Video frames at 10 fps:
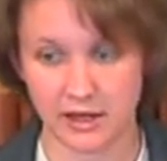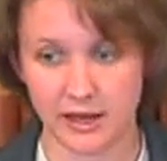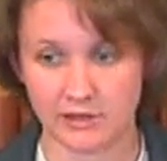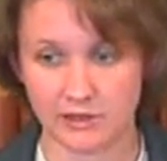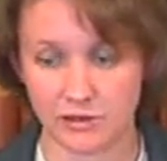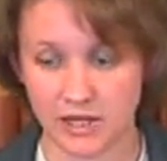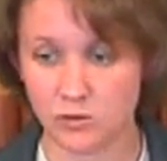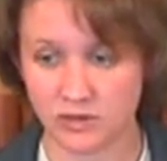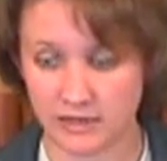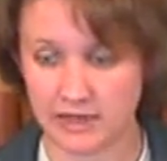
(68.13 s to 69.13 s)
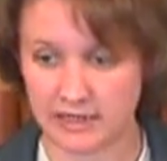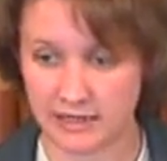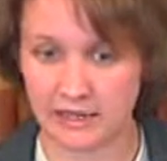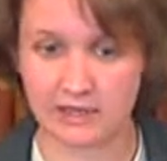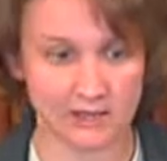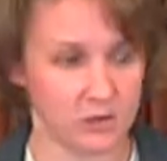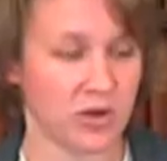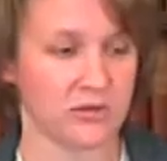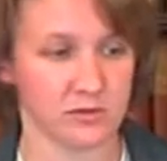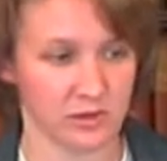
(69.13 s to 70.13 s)
And so late one night, he and his
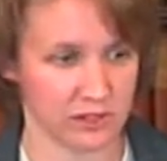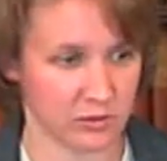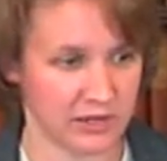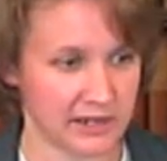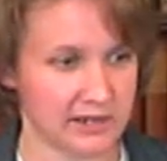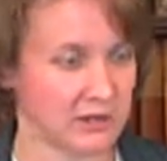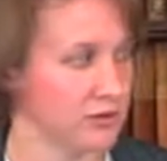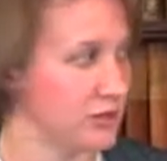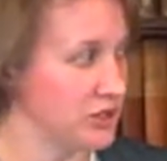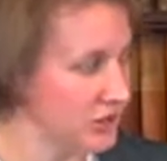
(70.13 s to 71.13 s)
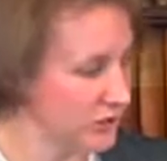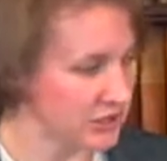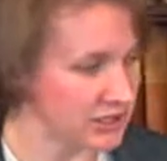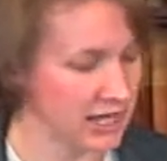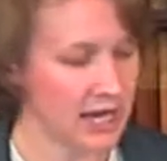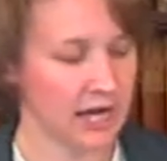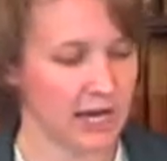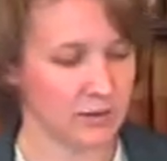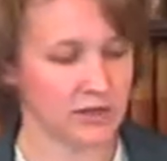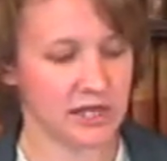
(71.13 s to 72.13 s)
wife, Marie Antoinette, and their three children
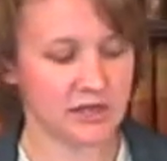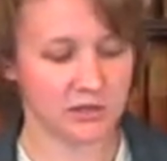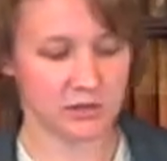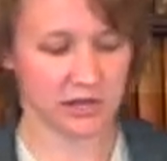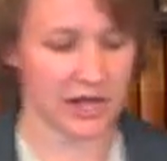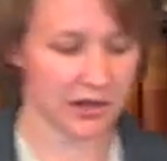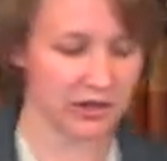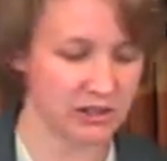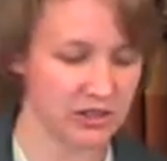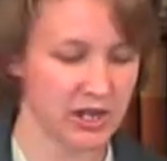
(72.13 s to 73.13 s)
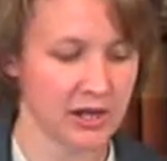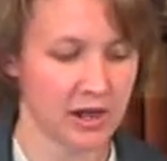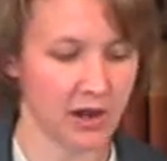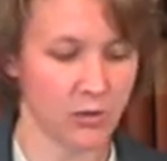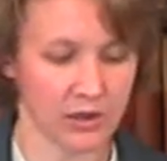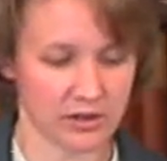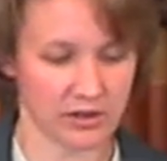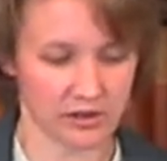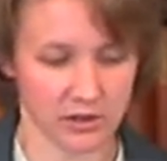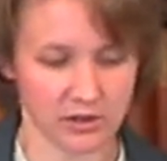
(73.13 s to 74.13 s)
um, get into a carriage uh, with
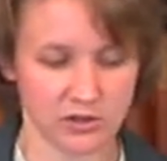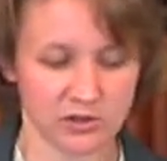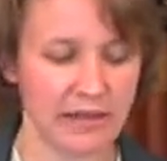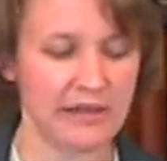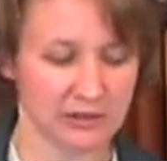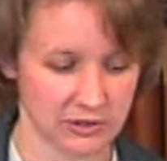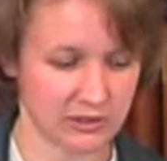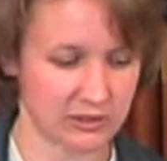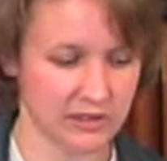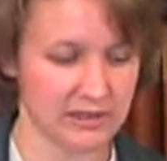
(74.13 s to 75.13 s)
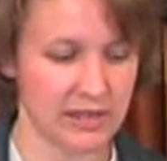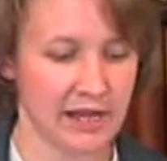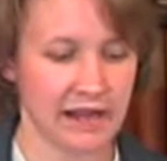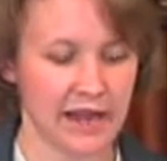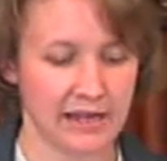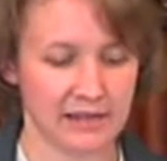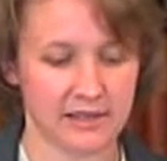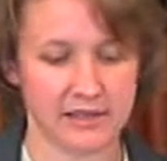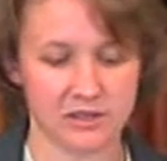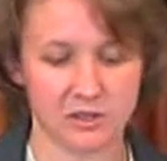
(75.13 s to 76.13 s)
a, a, nursemaid and a servant, and
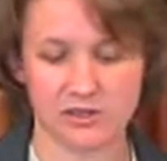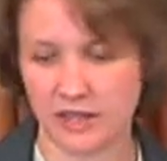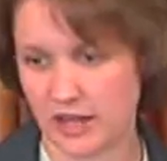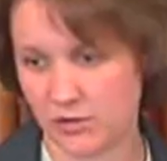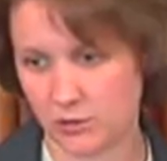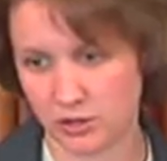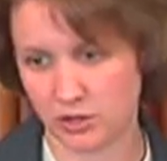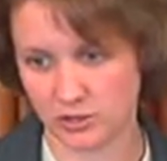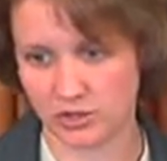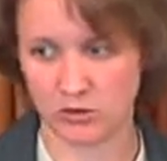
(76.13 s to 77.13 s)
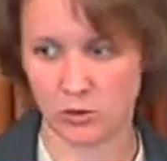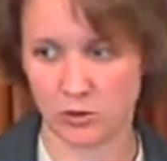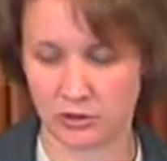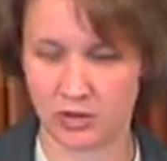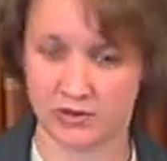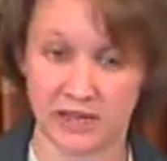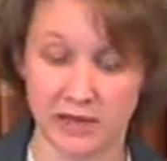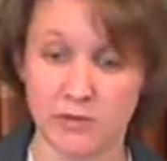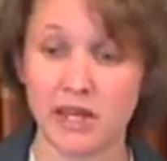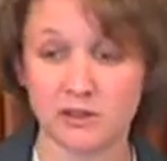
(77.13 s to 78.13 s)
they start to head for the Austrian border. And if they
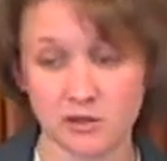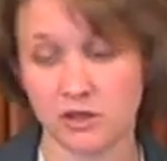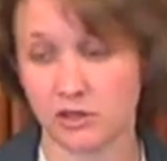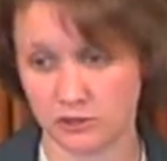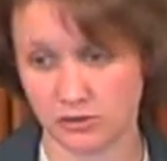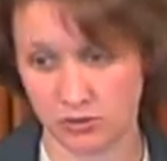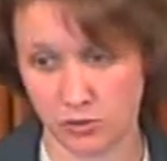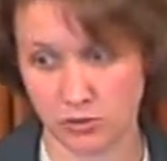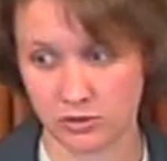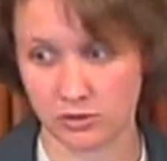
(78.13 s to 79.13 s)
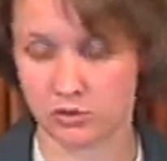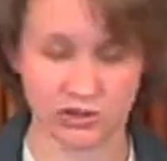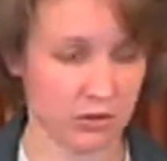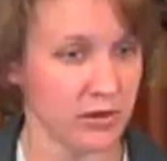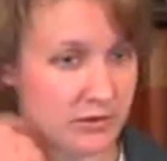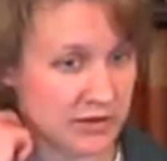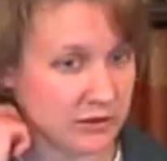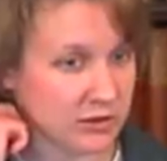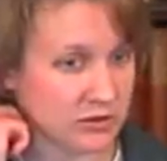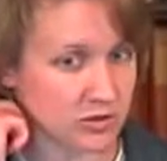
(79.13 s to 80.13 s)
can make it to the Austrian border, which is where many
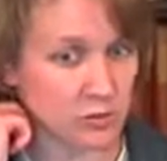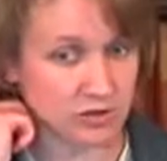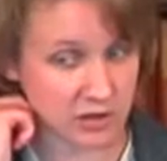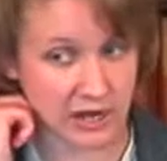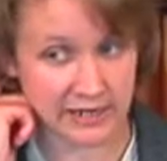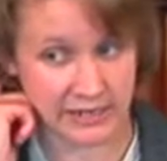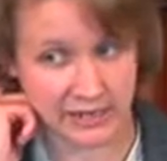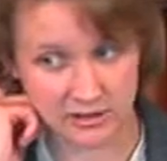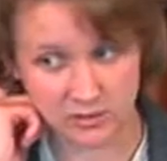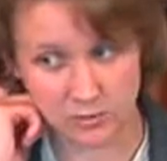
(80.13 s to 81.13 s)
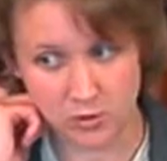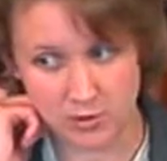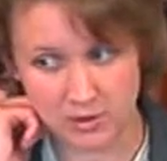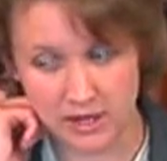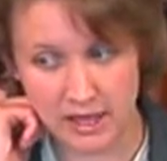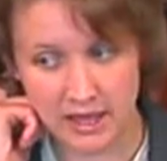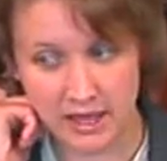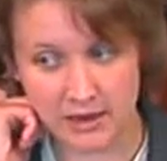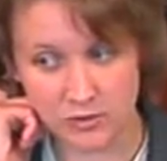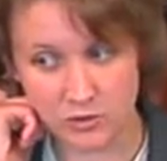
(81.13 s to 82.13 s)
French nobles are hiding at this moment,
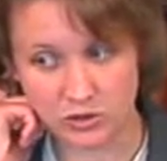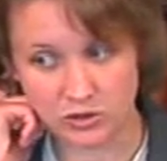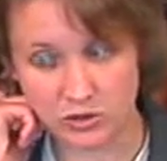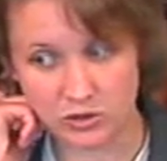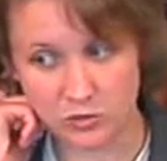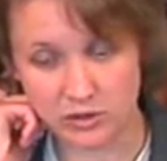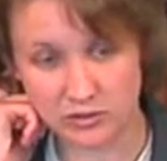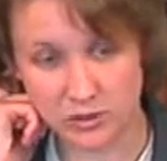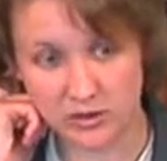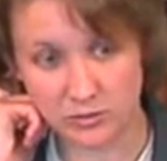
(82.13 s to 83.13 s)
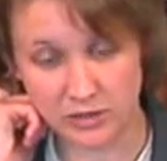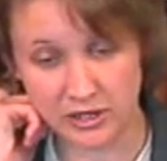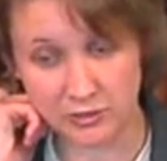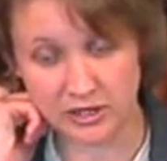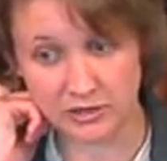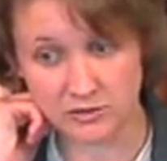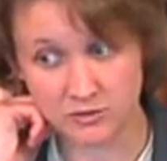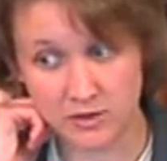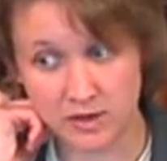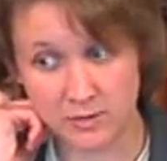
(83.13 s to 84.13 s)
and which is also where his wife, Marie Antoinette, is
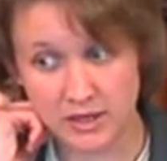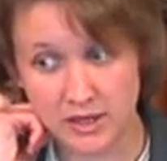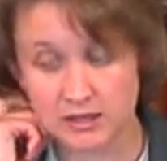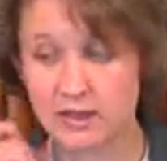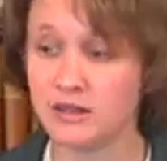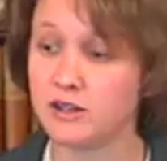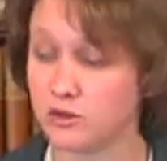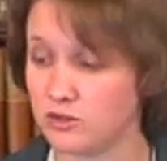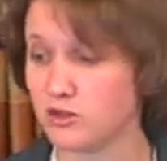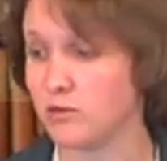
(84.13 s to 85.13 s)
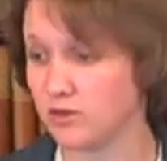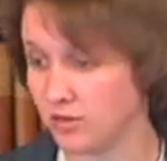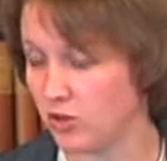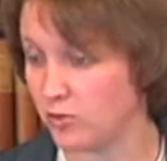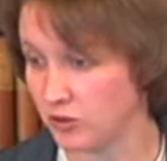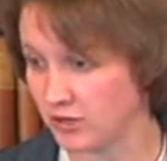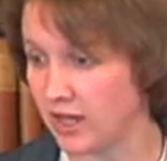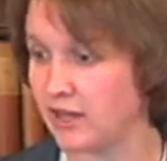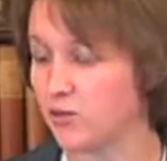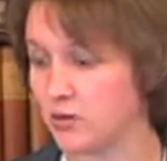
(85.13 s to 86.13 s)
from, then he knows he'll be, he'll be
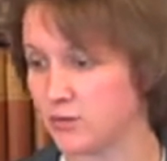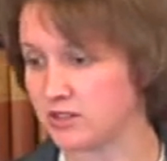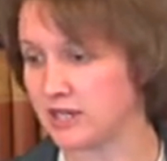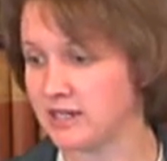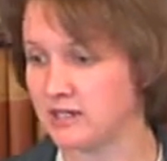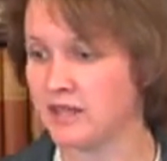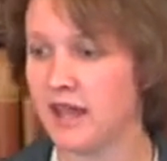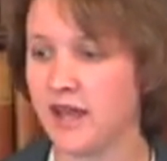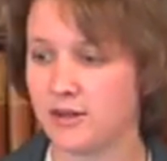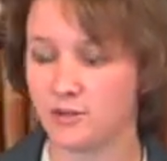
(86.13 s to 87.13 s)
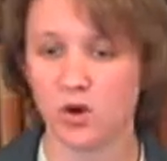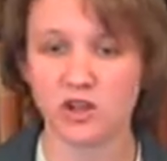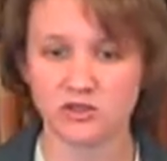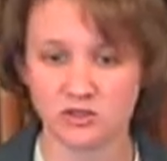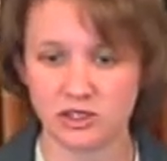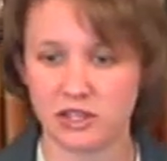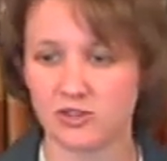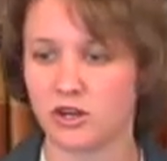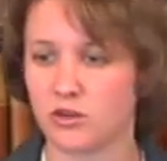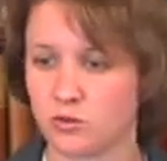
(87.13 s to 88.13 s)
okay, he'll be protected, and from Austria, he can
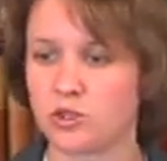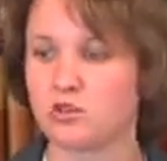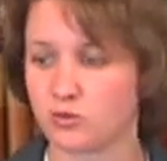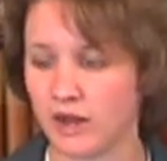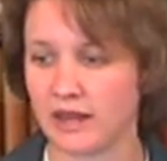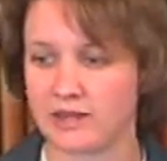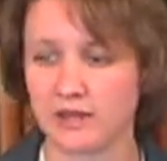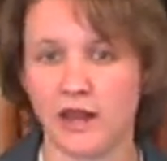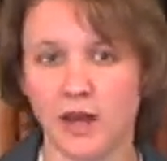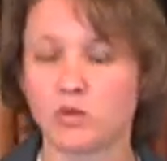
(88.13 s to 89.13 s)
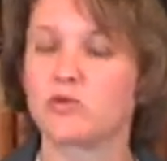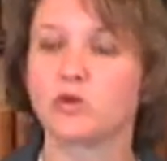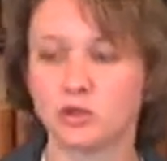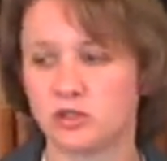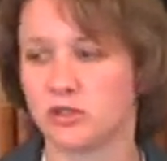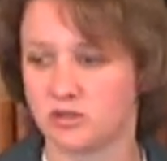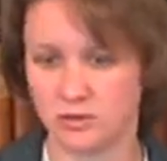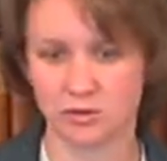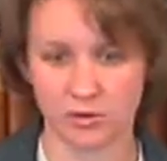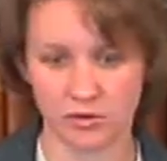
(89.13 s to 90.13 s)
try to redirect a reversal of
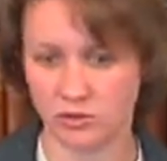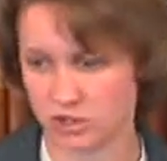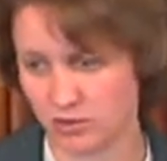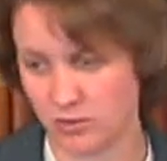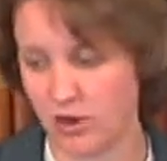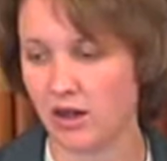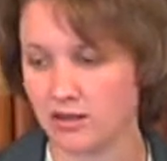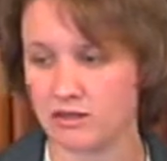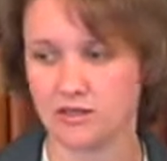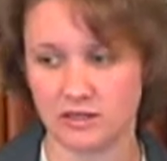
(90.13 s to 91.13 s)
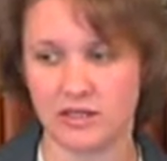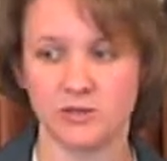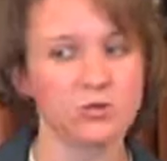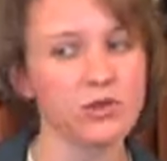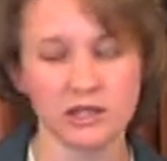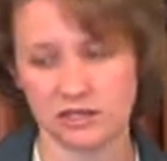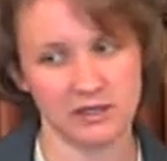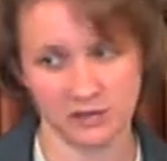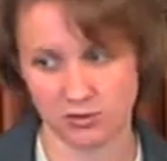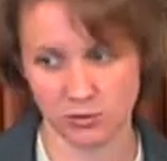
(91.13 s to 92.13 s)
some of the revolutionary policies that he really
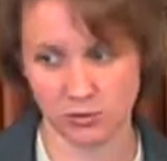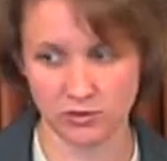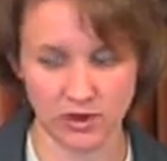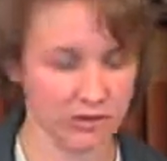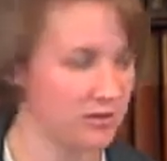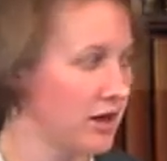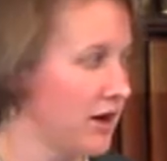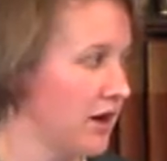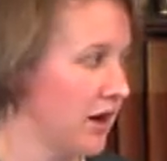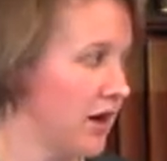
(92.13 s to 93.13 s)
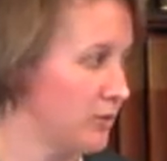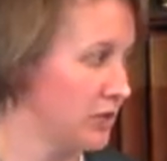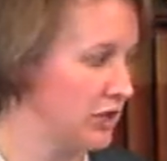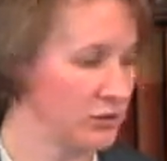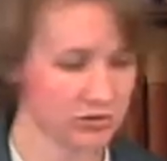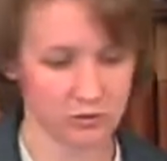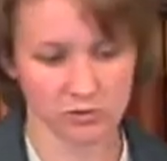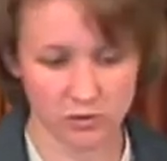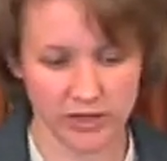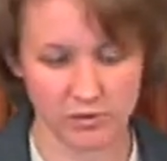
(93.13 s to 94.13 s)
didn't approve of um, when he was
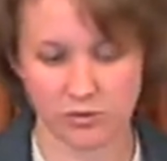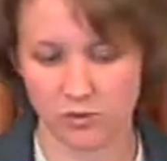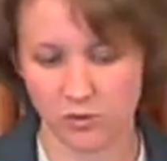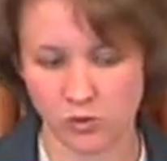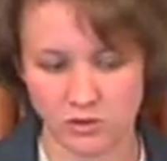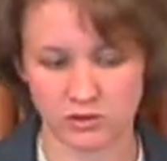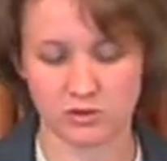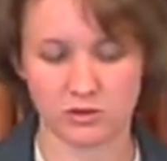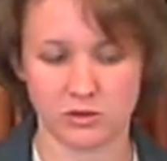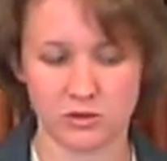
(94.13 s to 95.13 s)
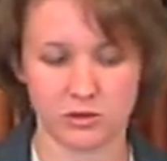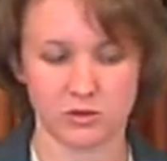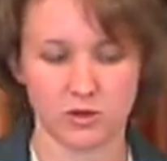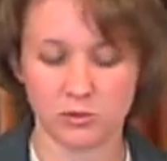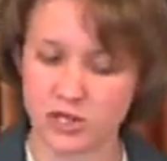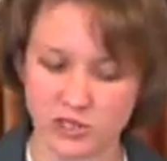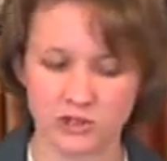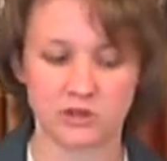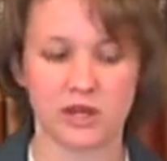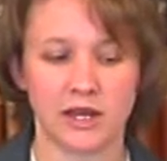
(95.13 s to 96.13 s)
kind of forced or, or
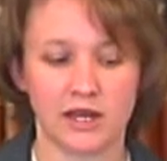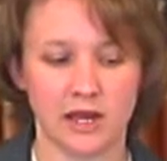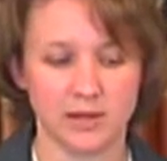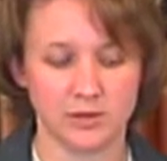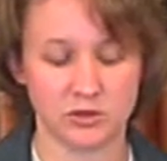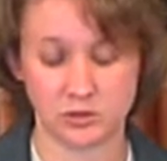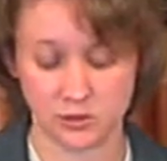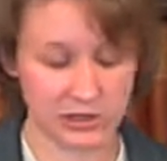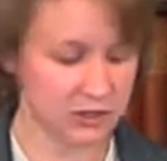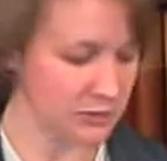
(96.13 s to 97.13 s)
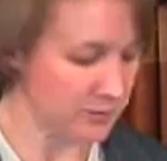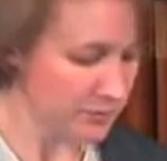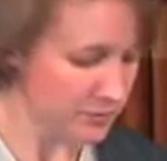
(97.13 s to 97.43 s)
pressured um, to agree to.